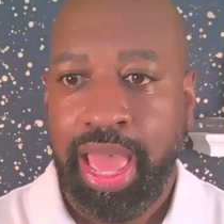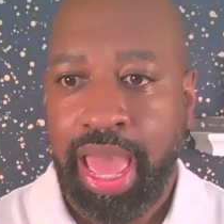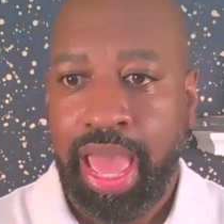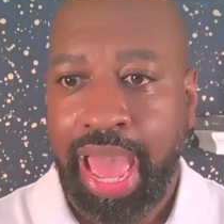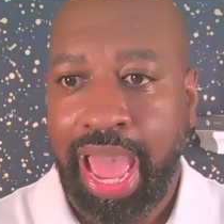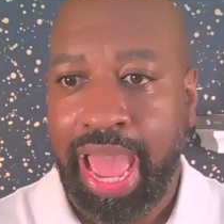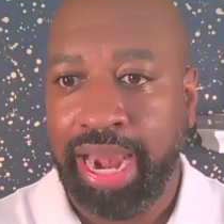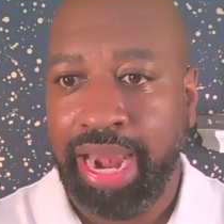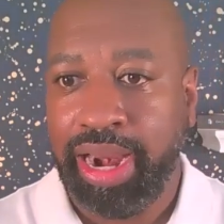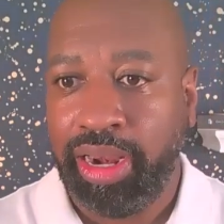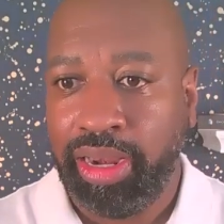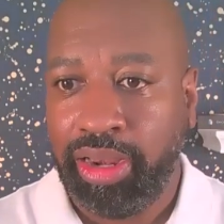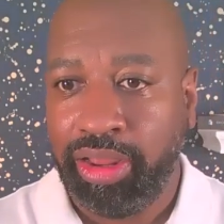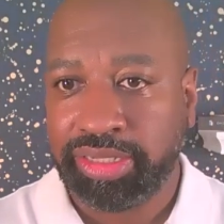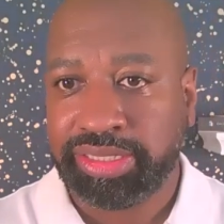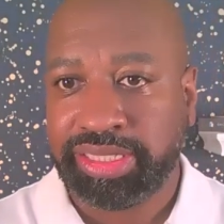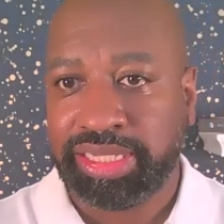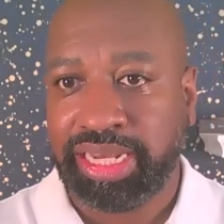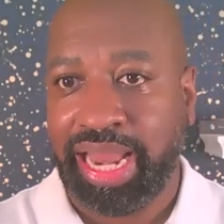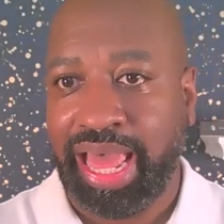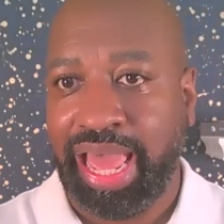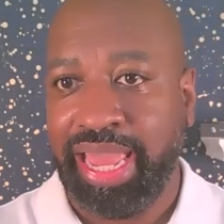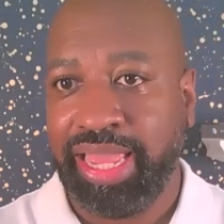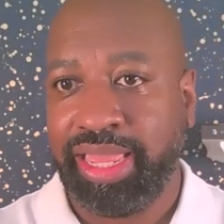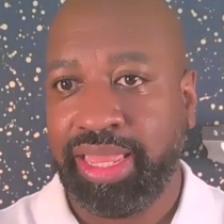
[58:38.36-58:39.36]
And it looks
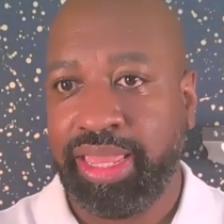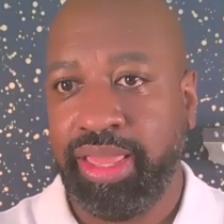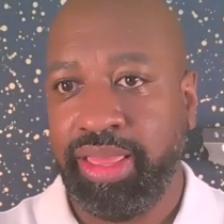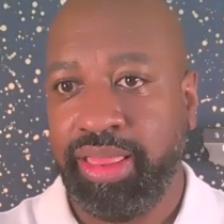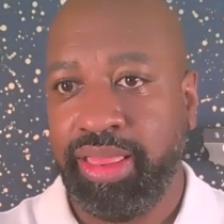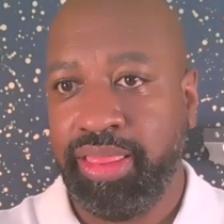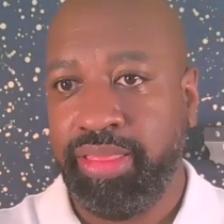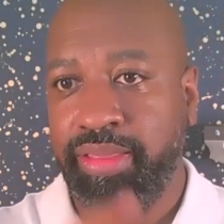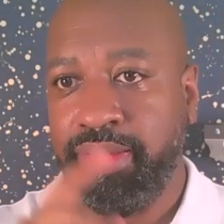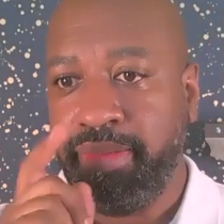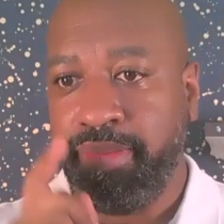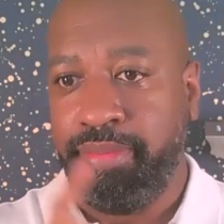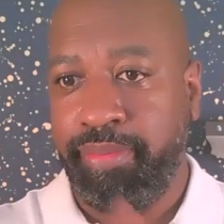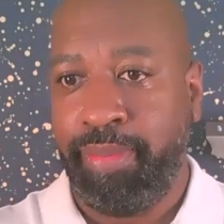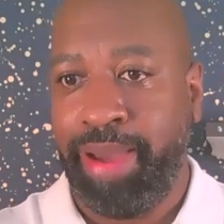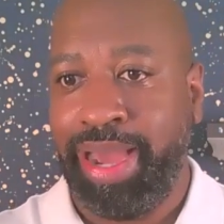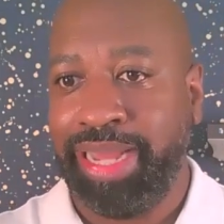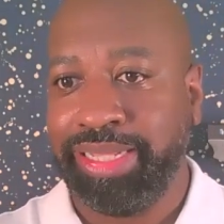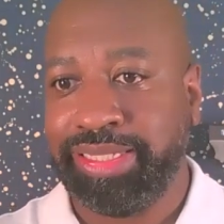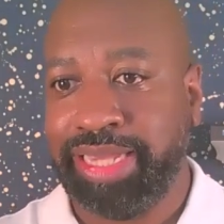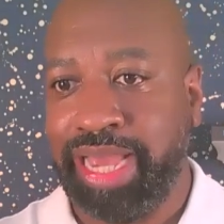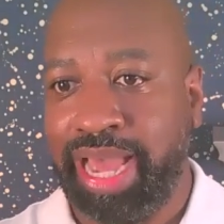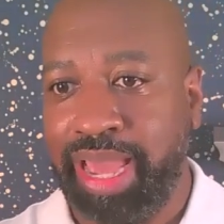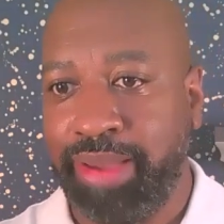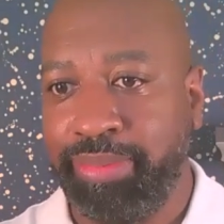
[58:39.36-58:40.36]
like my
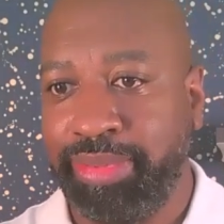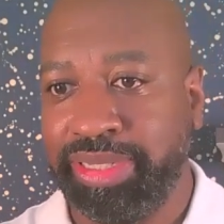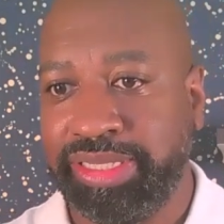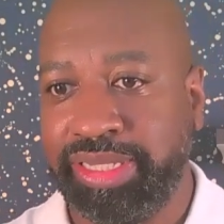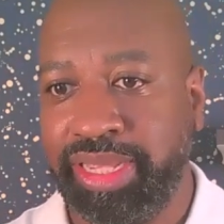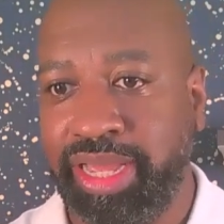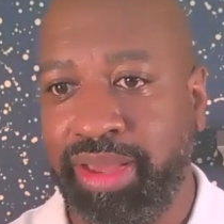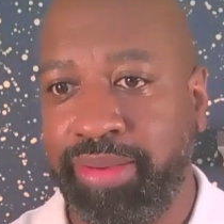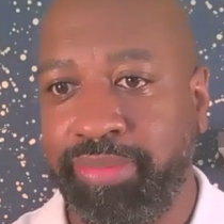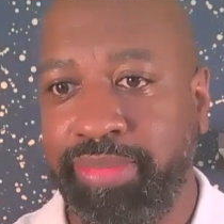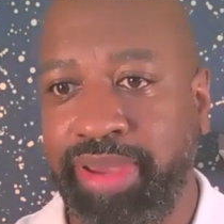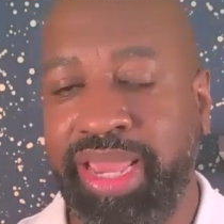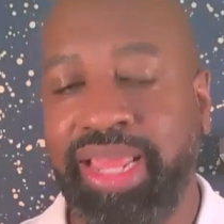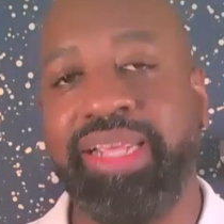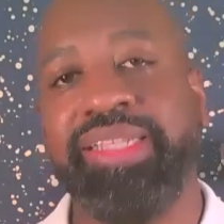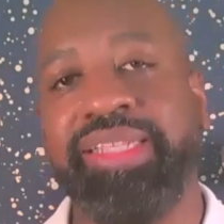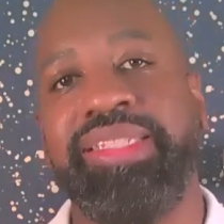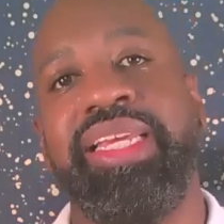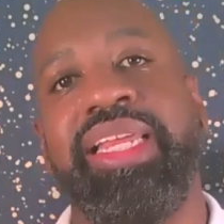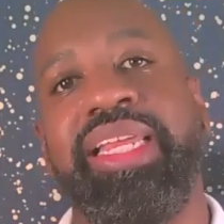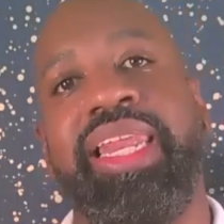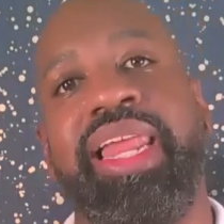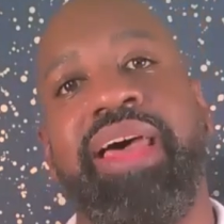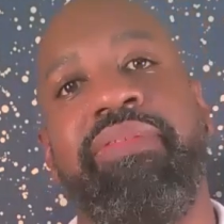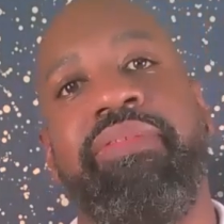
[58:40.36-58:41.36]
time is up. It is
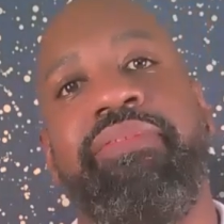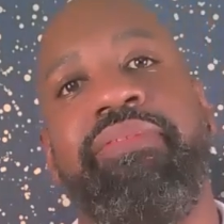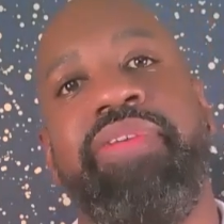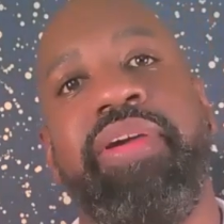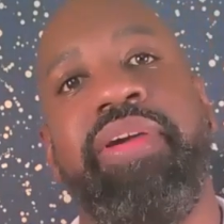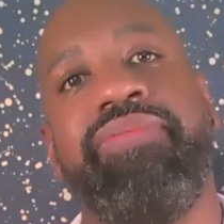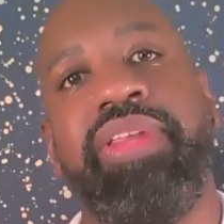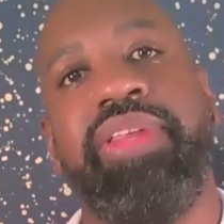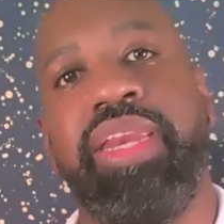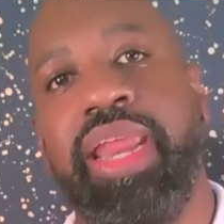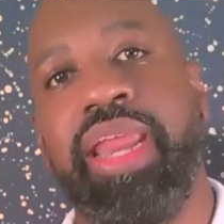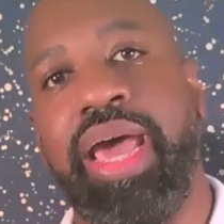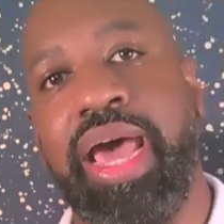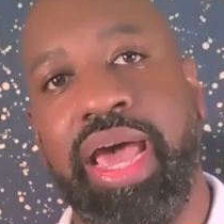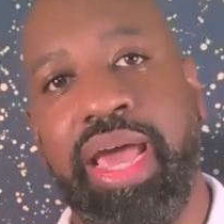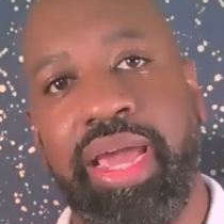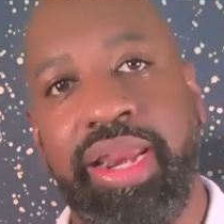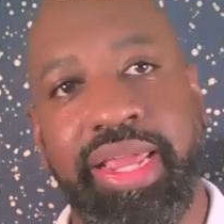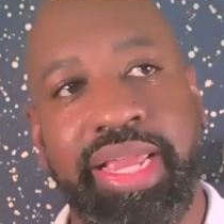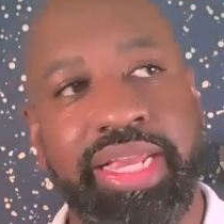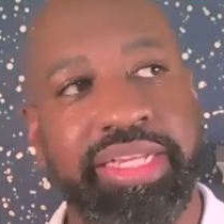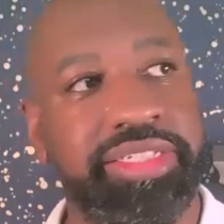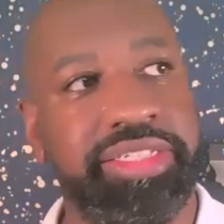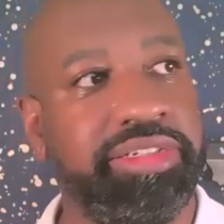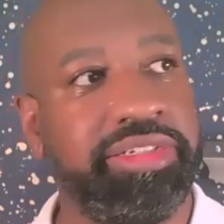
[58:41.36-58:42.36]

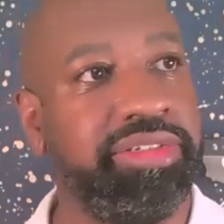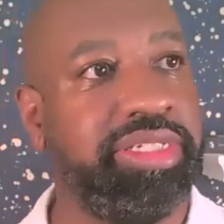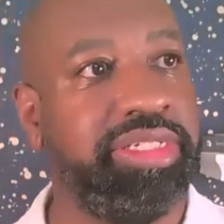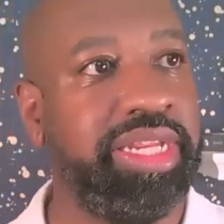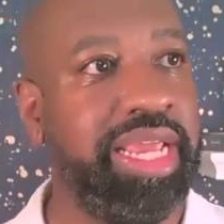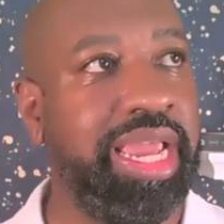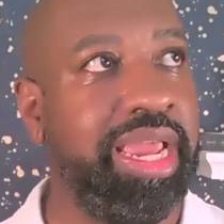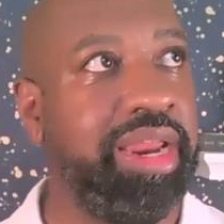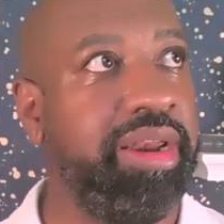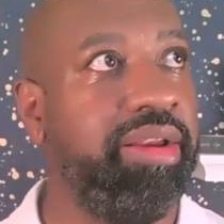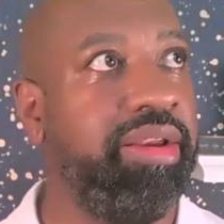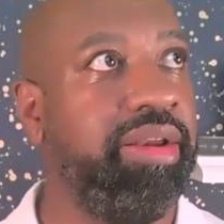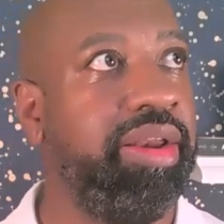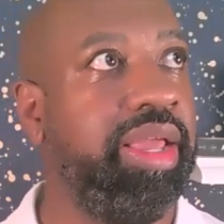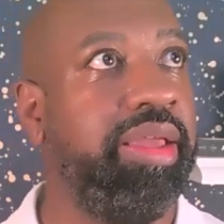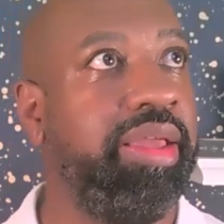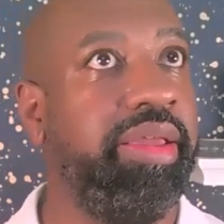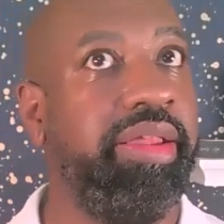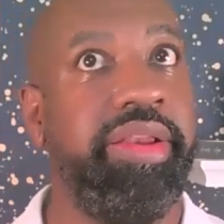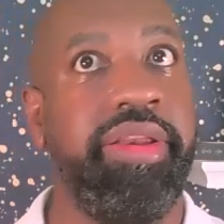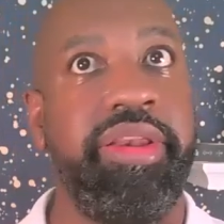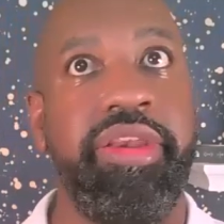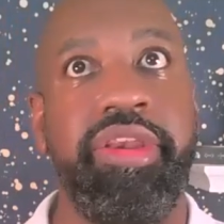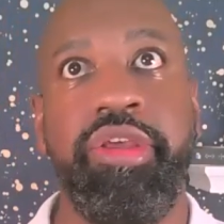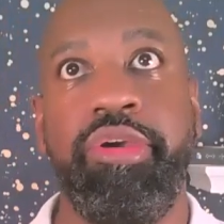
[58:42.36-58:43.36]
11:59 Eastern Standard,
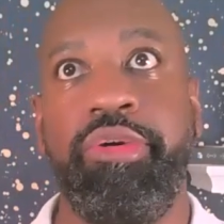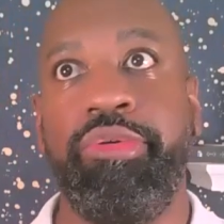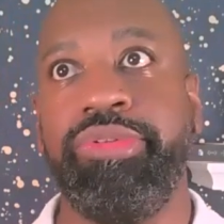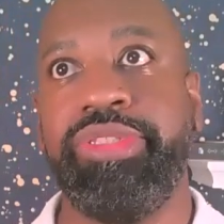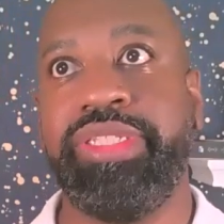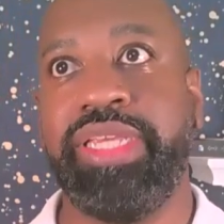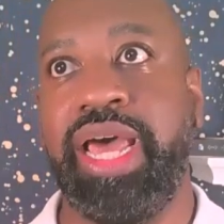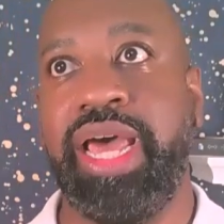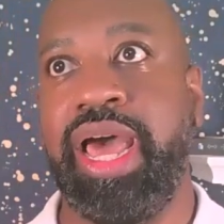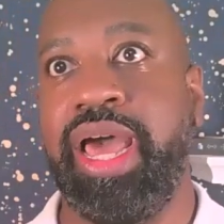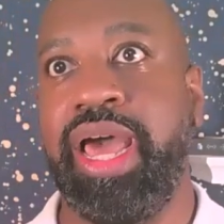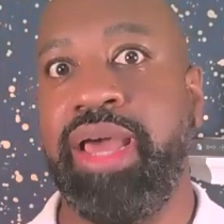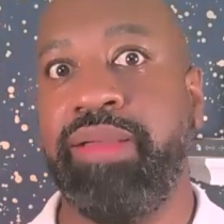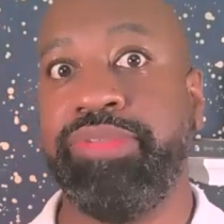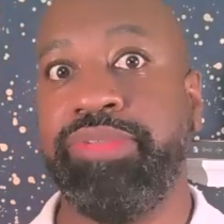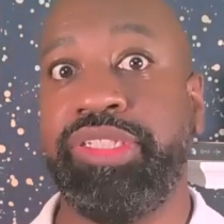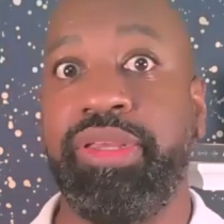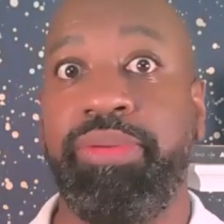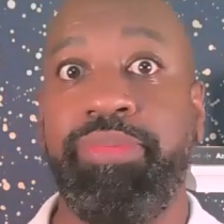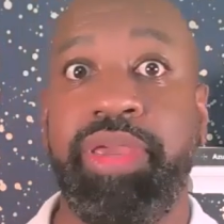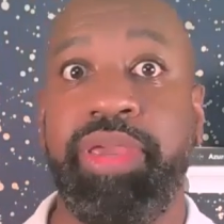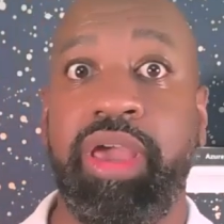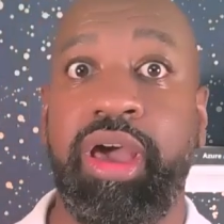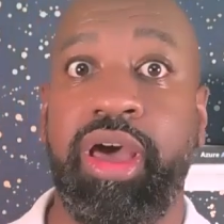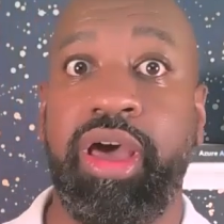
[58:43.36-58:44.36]
noon time.
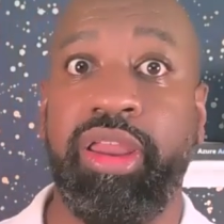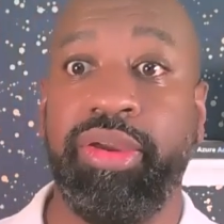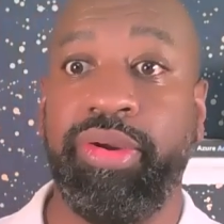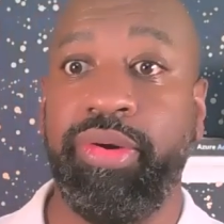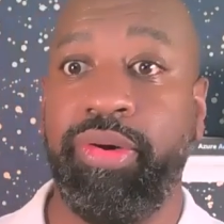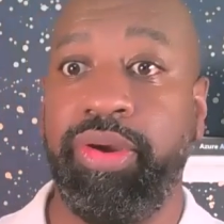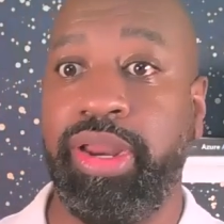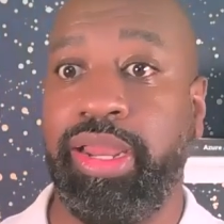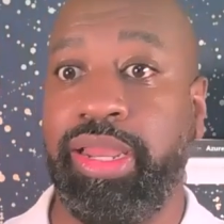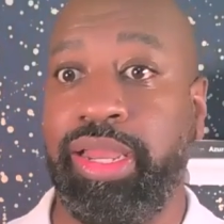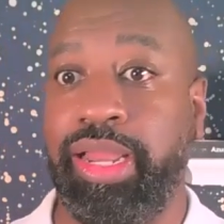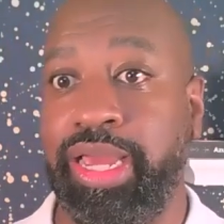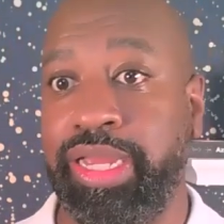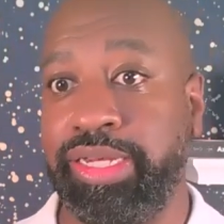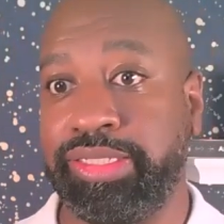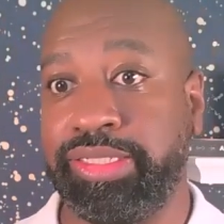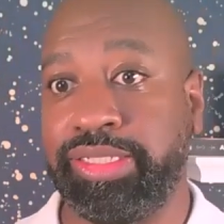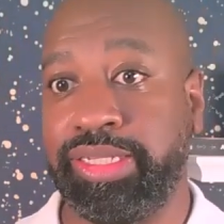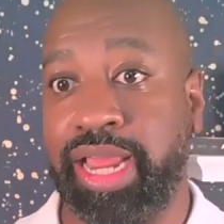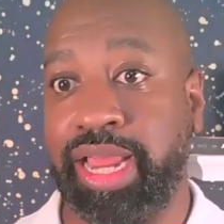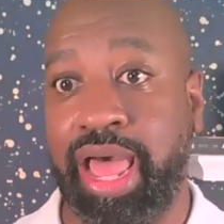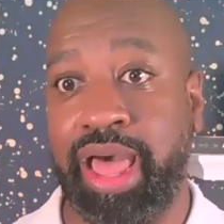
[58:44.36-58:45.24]
Some of y'all are going to lunch.